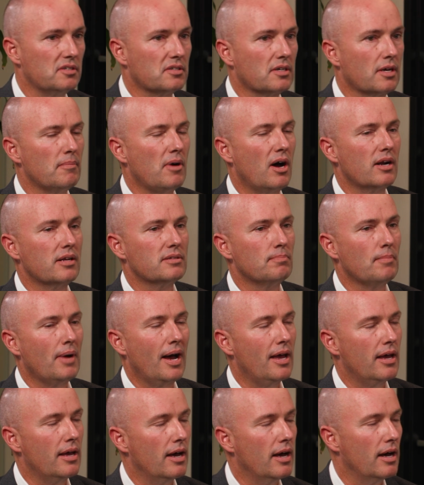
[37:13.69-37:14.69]
He's come on as
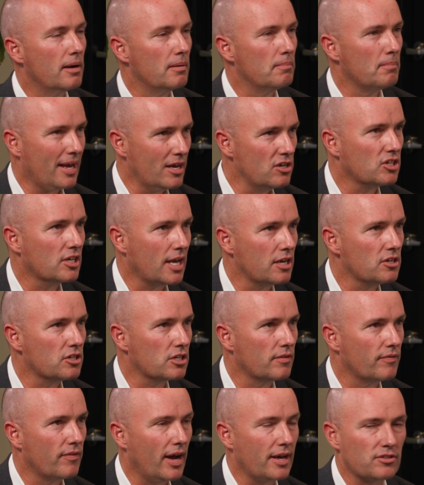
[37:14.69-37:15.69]
my
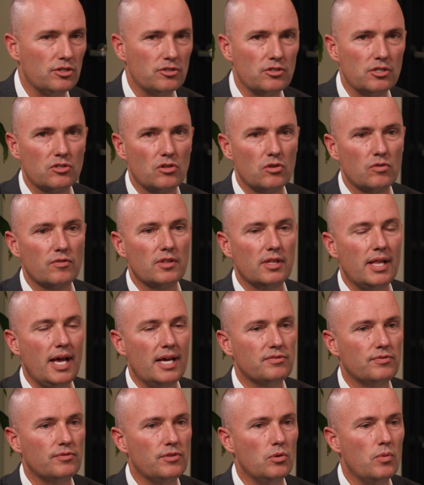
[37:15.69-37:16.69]
education advisor just over the
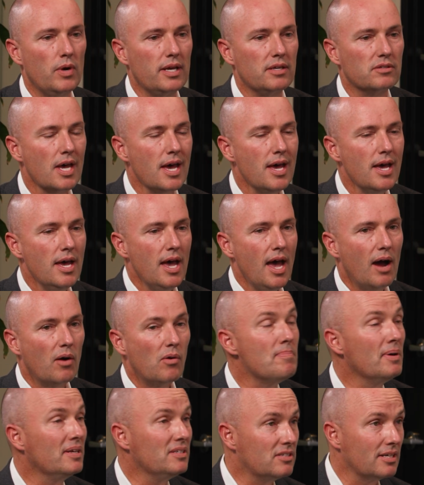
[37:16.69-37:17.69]
last few weeks. And
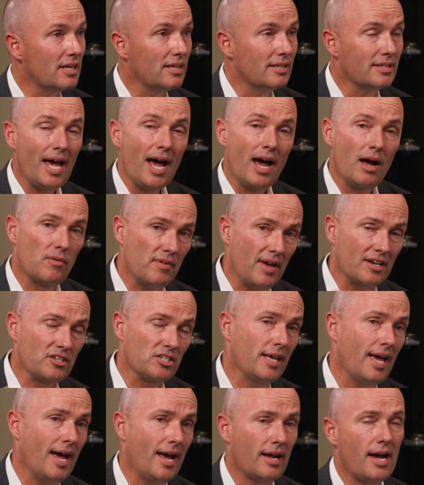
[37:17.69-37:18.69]
we've been sitting down. We
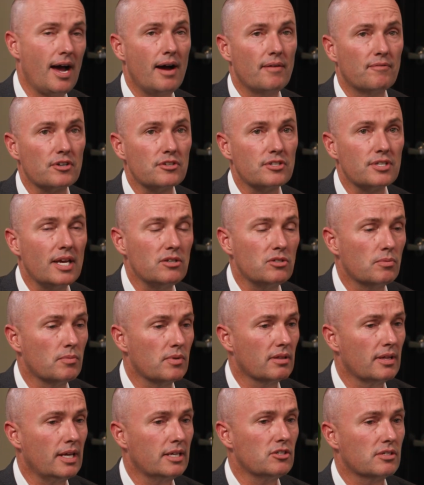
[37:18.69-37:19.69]
actually had a conversation
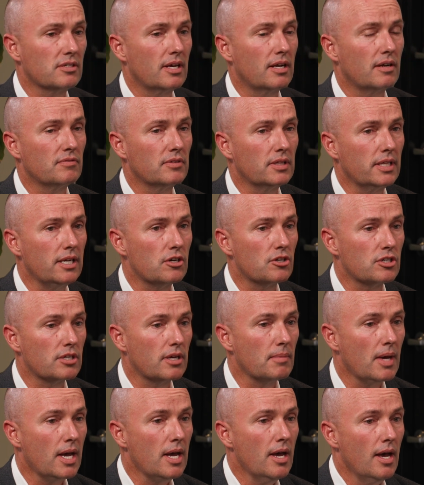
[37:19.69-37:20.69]
with legislative
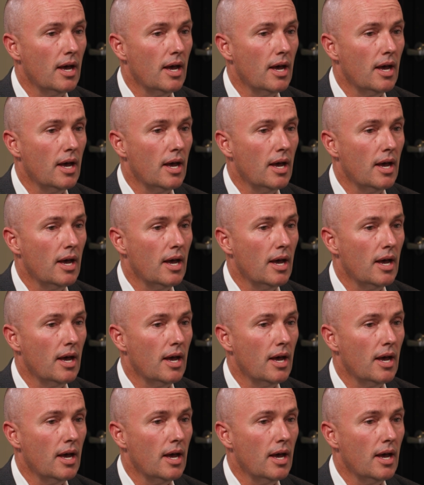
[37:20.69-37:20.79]
leadership.